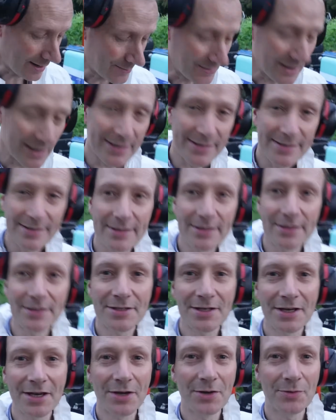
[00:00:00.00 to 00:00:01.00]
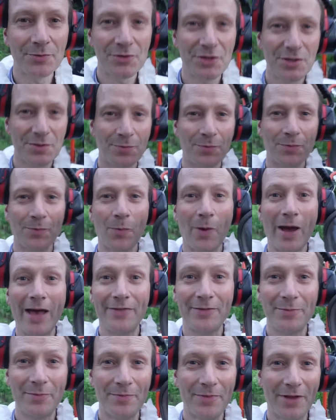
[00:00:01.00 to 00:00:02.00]
is that just wear
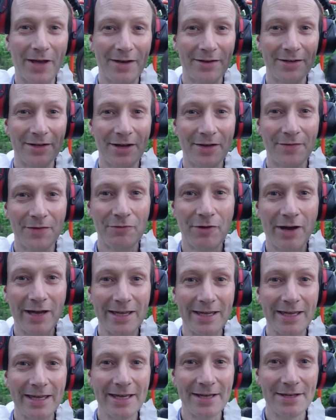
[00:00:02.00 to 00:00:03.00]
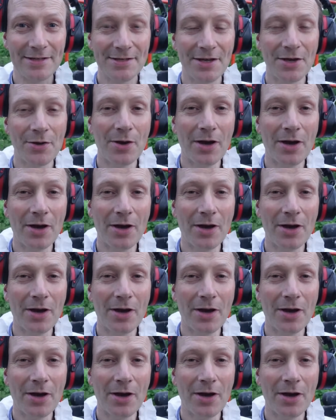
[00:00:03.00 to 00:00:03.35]
the right gear. So